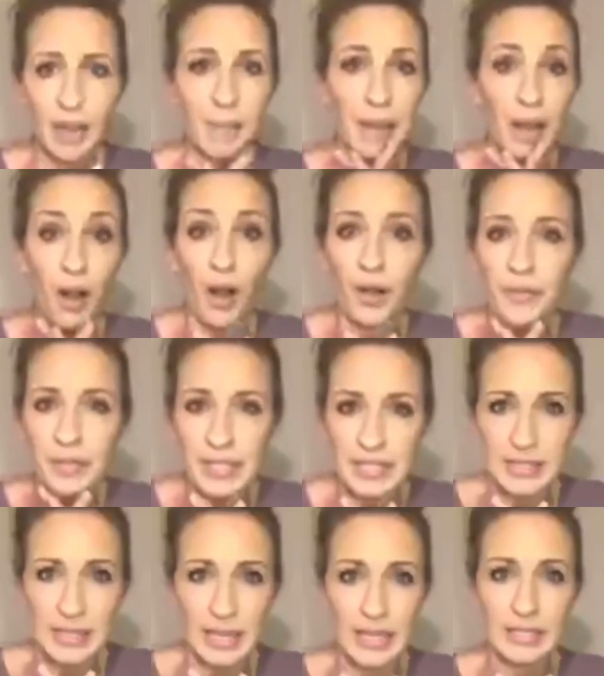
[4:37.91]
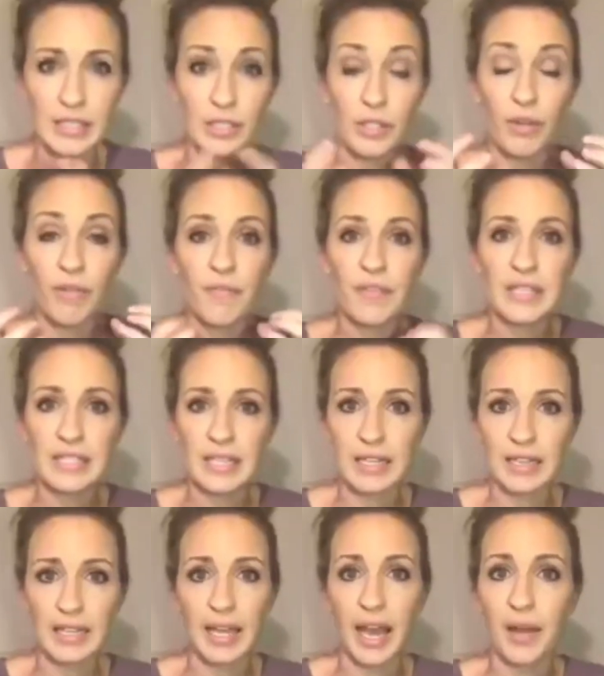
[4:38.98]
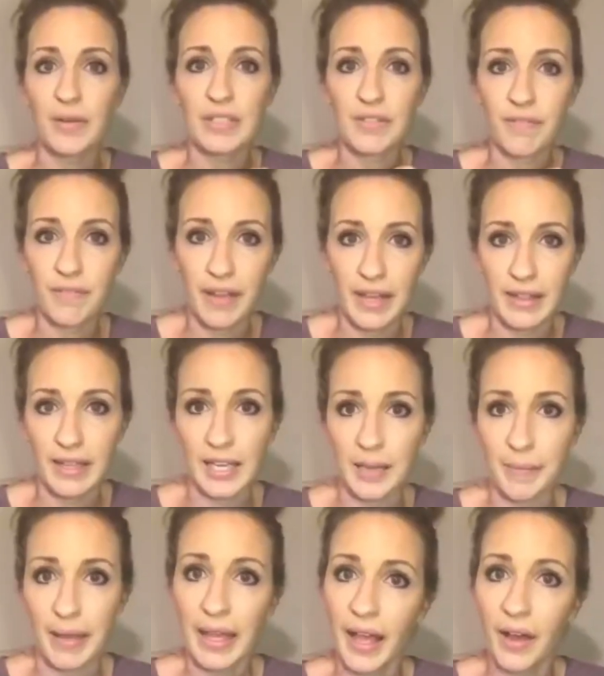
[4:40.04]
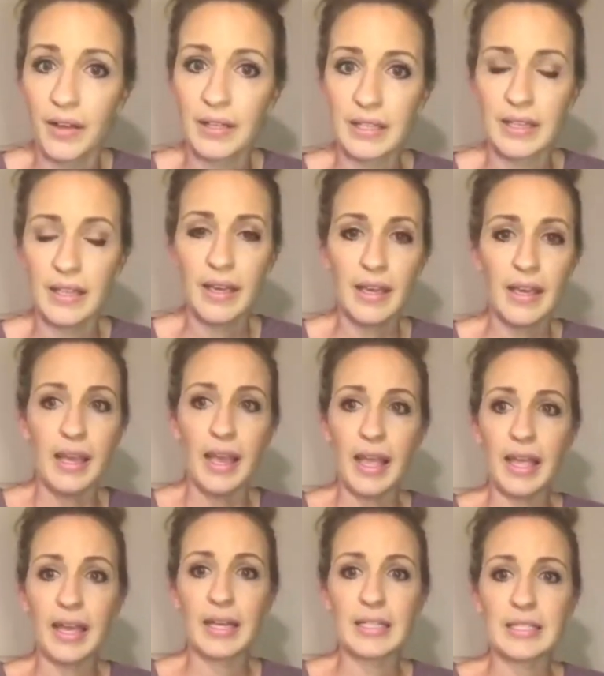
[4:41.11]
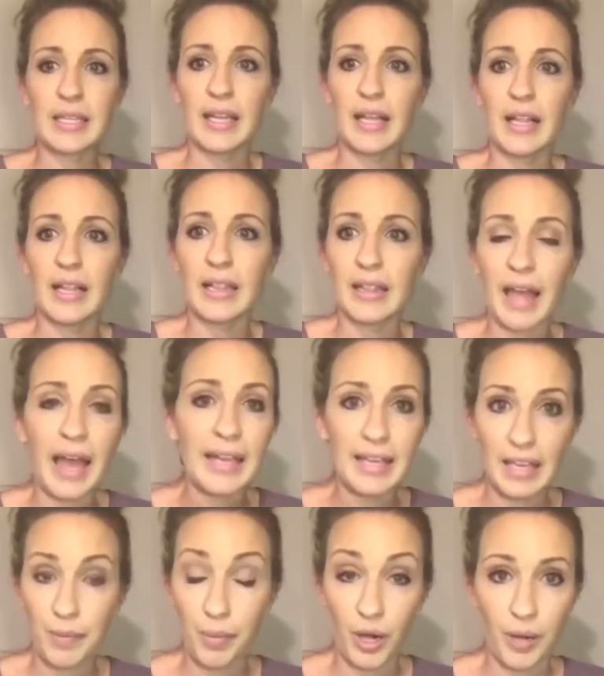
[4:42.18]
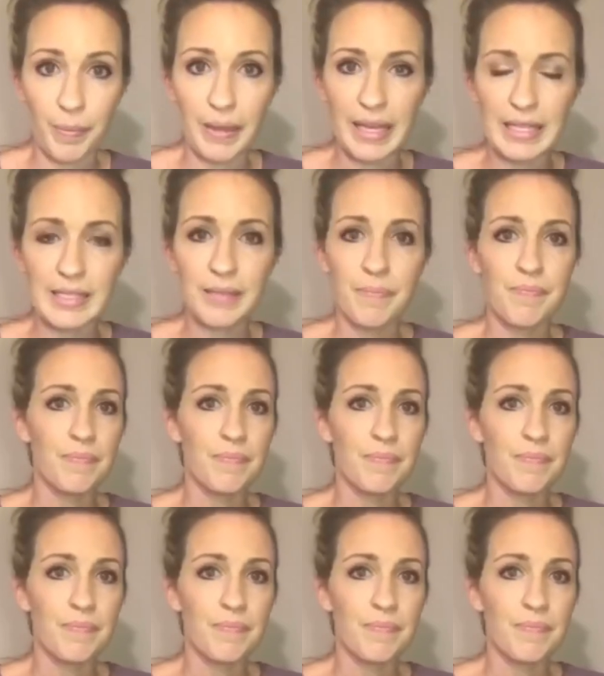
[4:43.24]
By all these things. And so physically I was failing in my health and lacking purpose.